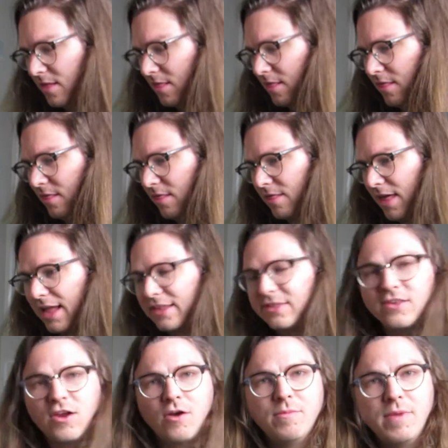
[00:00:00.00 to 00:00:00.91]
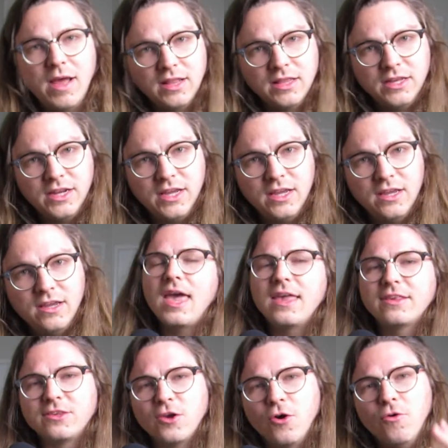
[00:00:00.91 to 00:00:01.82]
that's our melody.
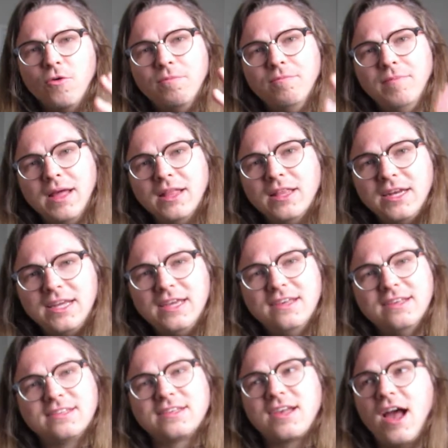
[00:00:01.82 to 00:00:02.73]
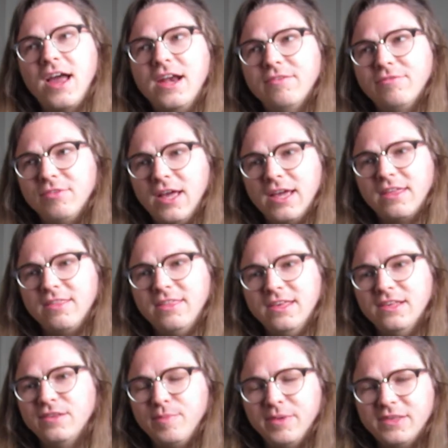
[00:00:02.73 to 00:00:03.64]
So melody is kind of like the
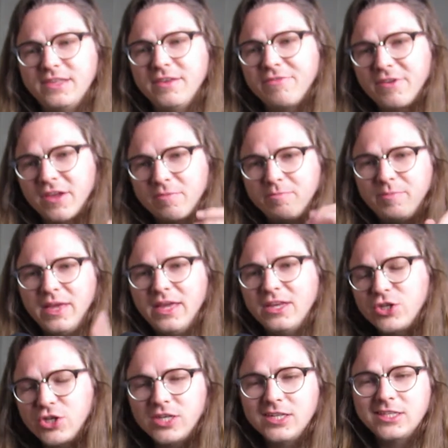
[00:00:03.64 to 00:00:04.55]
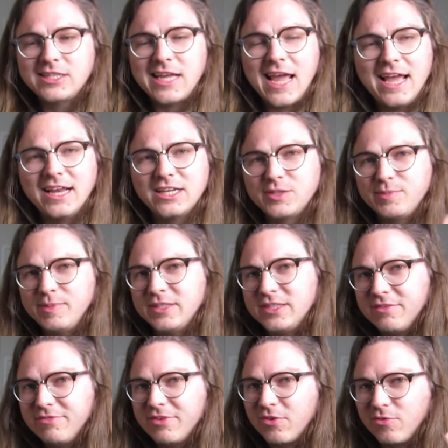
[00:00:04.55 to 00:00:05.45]
specific pitches and
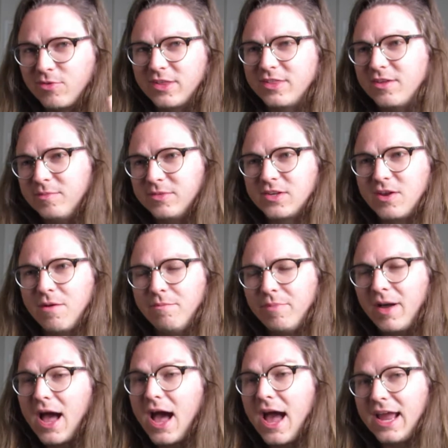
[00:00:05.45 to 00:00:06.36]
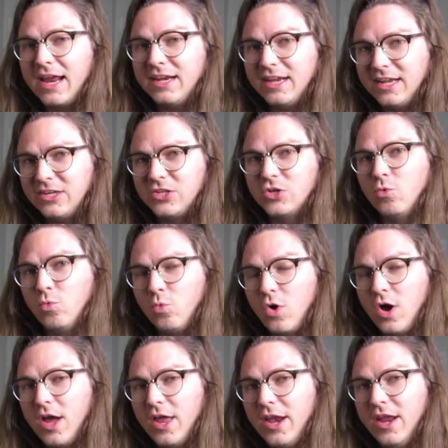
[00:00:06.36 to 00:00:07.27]
specific rhythms combined into
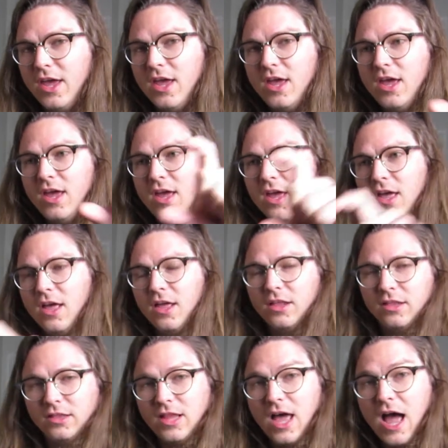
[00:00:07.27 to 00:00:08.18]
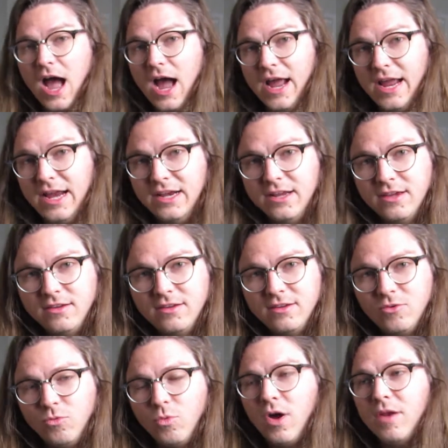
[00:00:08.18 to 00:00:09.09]
one line,
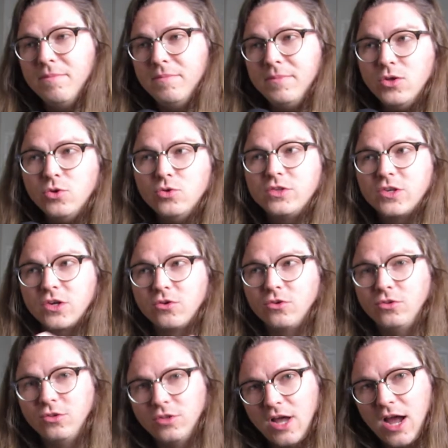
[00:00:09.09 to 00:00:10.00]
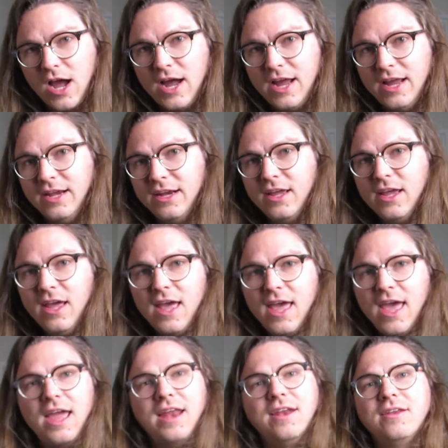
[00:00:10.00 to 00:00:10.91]
one musical line.
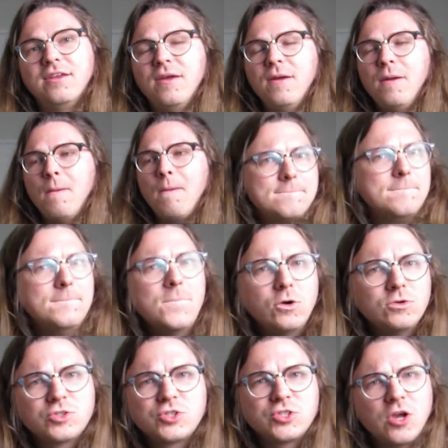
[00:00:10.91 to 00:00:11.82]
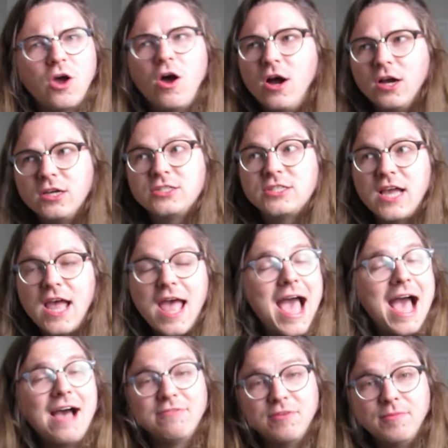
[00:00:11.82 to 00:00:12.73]
And most songs
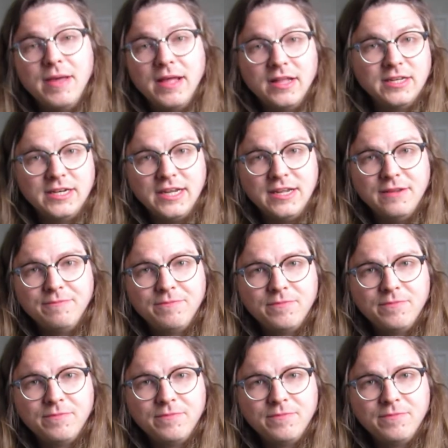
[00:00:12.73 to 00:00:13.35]
have a melody.